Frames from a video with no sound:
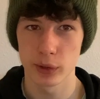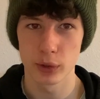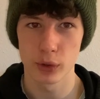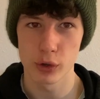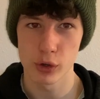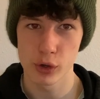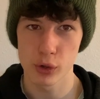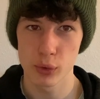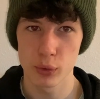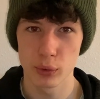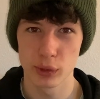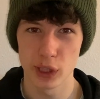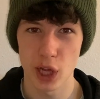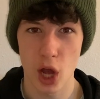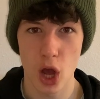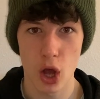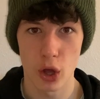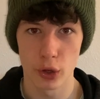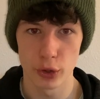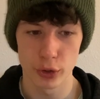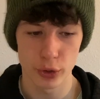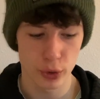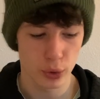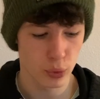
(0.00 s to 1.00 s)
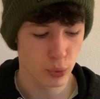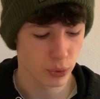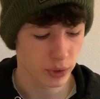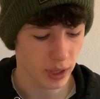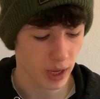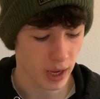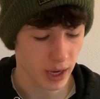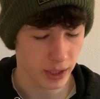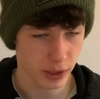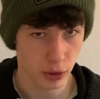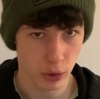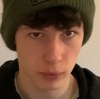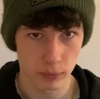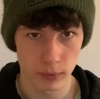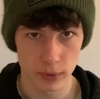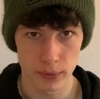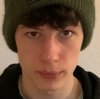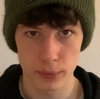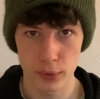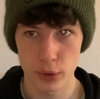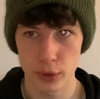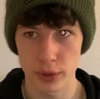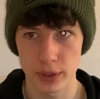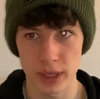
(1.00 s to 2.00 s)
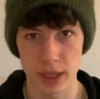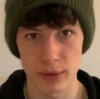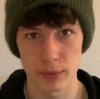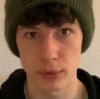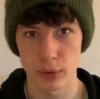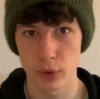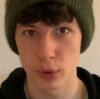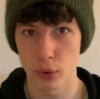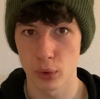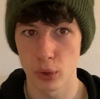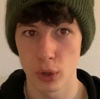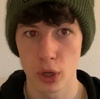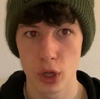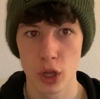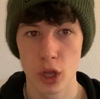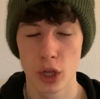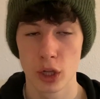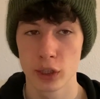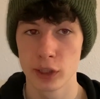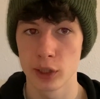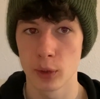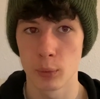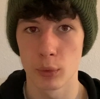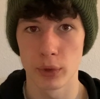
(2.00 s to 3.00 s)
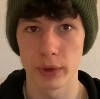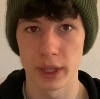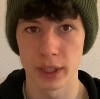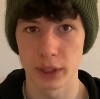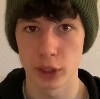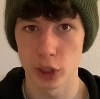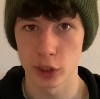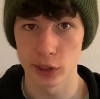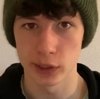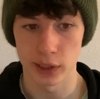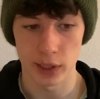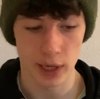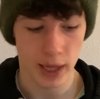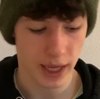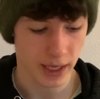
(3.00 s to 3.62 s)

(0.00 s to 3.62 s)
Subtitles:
shoes aren't too tight on the foot if you're someone that doesn't like